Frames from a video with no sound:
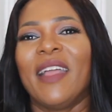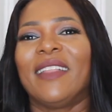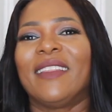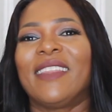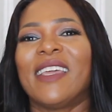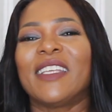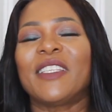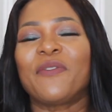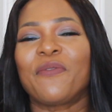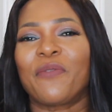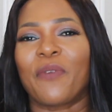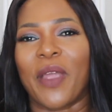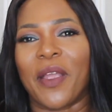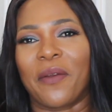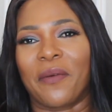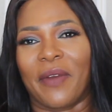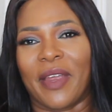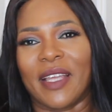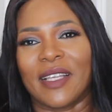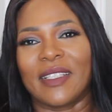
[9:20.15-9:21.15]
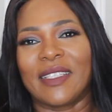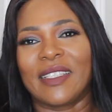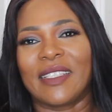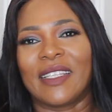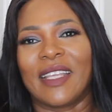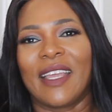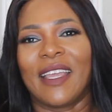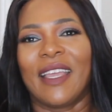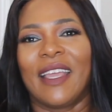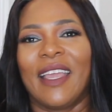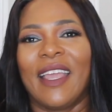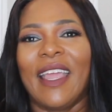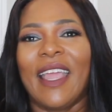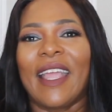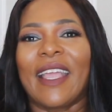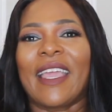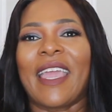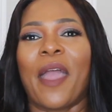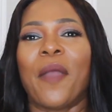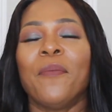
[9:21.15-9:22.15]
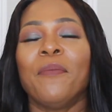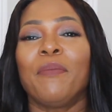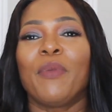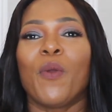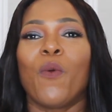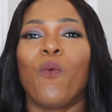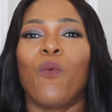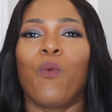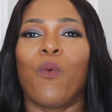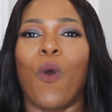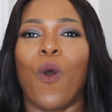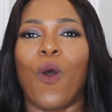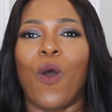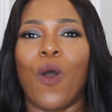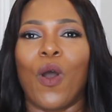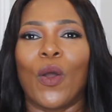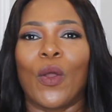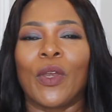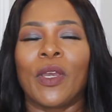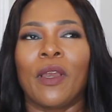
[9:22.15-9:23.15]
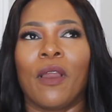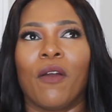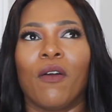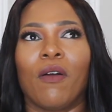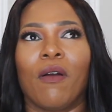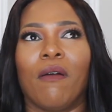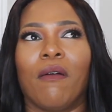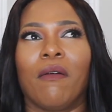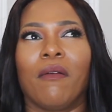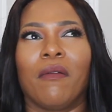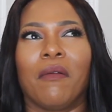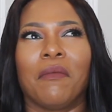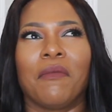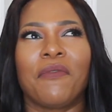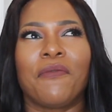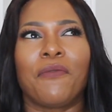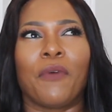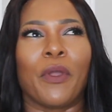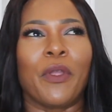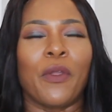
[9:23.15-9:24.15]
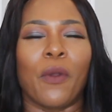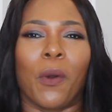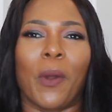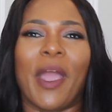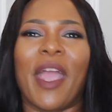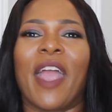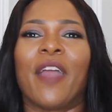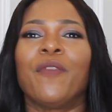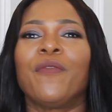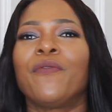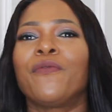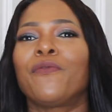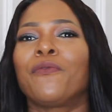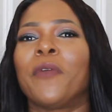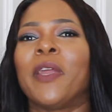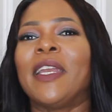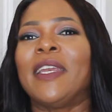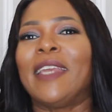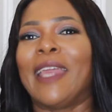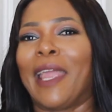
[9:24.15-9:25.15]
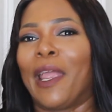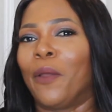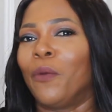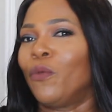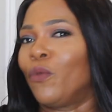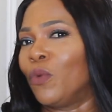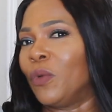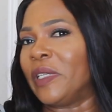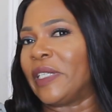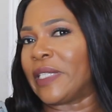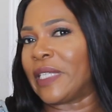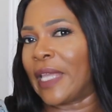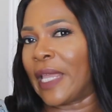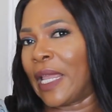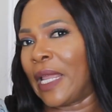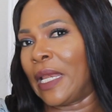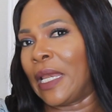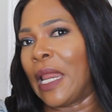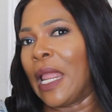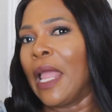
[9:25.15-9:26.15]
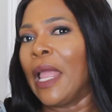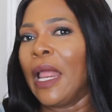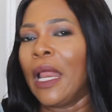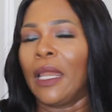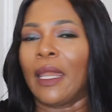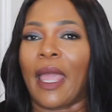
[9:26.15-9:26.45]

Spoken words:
This fragrance can be worn for your everyday routine,